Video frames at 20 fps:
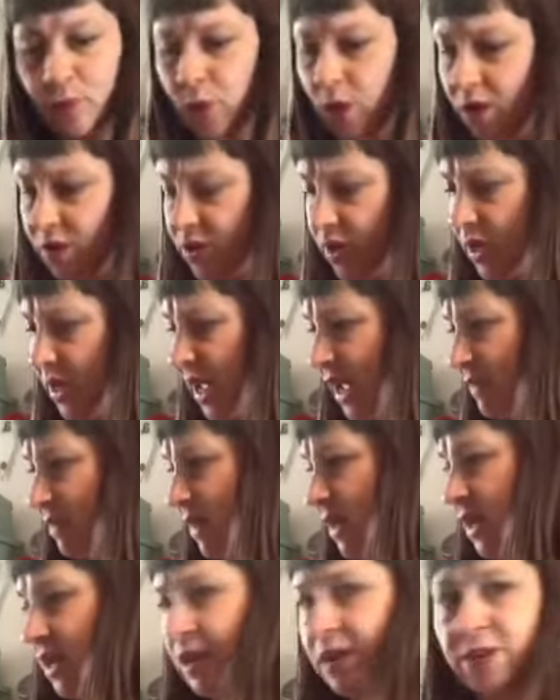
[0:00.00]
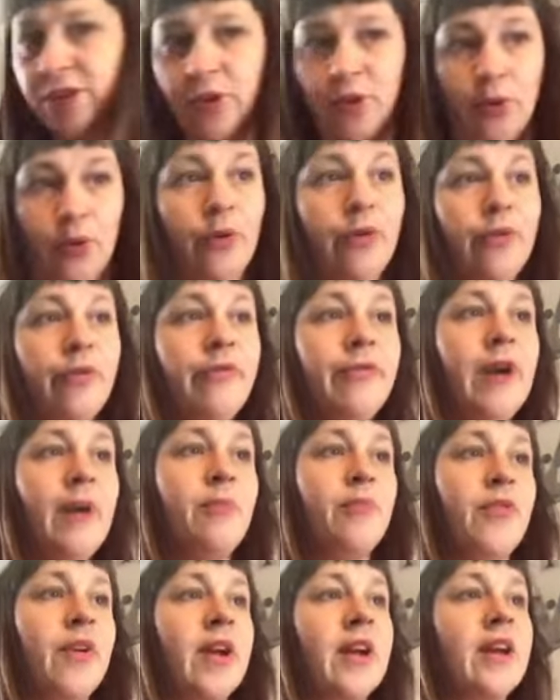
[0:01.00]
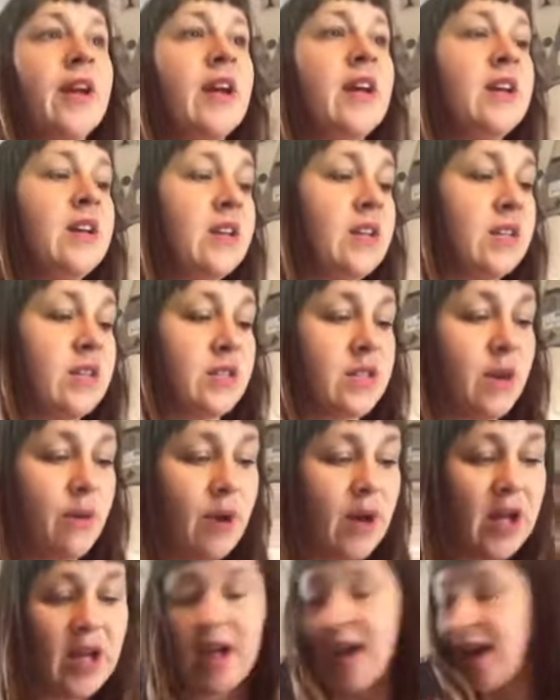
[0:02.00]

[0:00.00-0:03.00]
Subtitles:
So now you need your fabric. So I